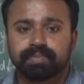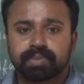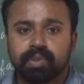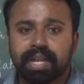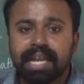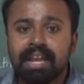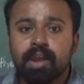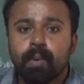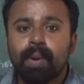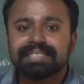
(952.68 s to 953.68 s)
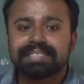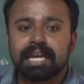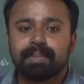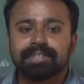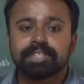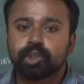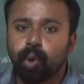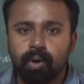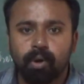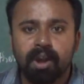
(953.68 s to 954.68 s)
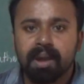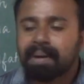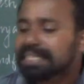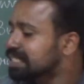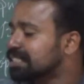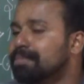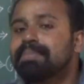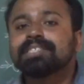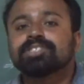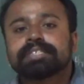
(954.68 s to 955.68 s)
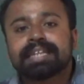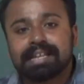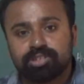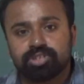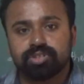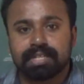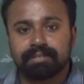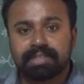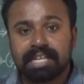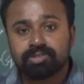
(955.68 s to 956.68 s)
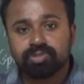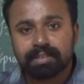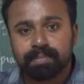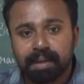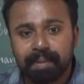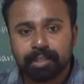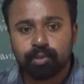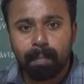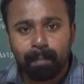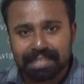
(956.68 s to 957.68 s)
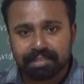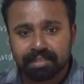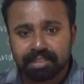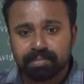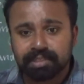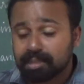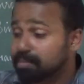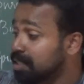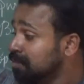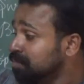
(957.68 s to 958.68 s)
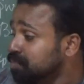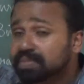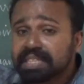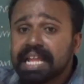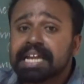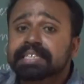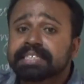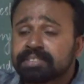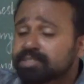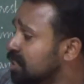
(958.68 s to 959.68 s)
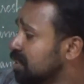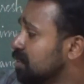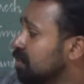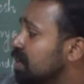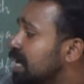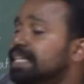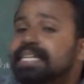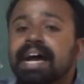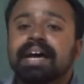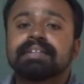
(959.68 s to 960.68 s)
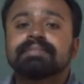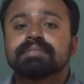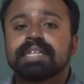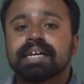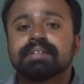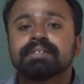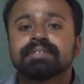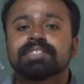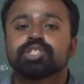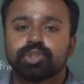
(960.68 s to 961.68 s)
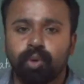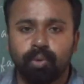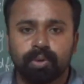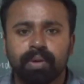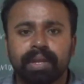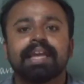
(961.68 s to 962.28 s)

Okay, what is nearby? She don't know, but simply just touch that particular place. Some touch the near the stone. Okay,